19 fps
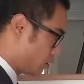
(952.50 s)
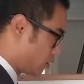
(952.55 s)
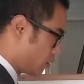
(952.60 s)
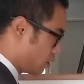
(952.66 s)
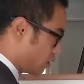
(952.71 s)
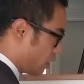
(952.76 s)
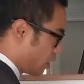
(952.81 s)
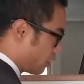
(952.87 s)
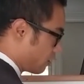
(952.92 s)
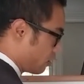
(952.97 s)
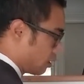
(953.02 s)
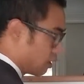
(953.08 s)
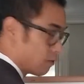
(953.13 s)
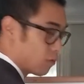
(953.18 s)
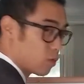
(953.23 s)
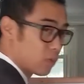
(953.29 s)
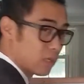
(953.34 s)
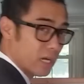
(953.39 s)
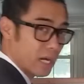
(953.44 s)
you're not at the
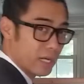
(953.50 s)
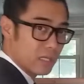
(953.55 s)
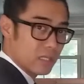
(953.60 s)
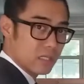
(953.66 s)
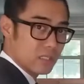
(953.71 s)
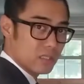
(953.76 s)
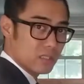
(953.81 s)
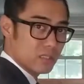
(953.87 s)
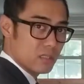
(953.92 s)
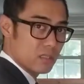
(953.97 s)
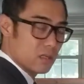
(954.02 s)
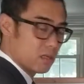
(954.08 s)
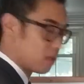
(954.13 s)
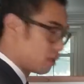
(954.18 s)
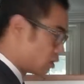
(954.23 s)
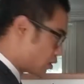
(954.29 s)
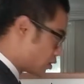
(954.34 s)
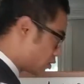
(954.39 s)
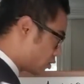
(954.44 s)
level of kindness.
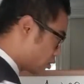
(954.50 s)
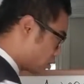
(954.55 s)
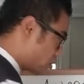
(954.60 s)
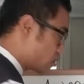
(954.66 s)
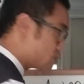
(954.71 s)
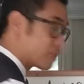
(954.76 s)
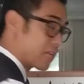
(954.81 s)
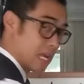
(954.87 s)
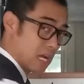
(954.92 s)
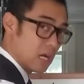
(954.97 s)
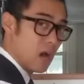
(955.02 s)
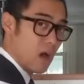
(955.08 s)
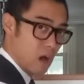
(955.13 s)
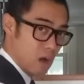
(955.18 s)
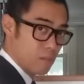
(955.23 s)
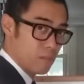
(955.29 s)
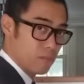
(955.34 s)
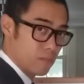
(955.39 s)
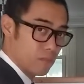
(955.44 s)
You're staying
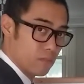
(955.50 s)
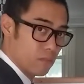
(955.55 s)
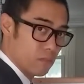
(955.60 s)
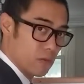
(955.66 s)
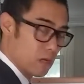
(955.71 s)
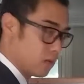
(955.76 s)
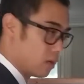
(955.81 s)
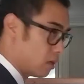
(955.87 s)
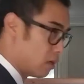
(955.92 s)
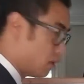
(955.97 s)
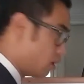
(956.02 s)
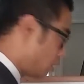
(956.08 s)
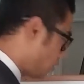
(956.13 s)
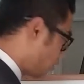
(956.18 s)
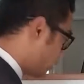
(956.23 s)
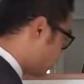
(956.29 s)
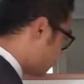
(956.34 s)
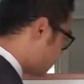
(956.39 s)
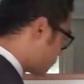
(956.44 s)
calm,
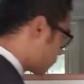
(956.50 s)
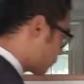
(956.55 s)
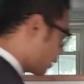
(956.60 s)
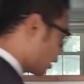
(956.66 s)
right?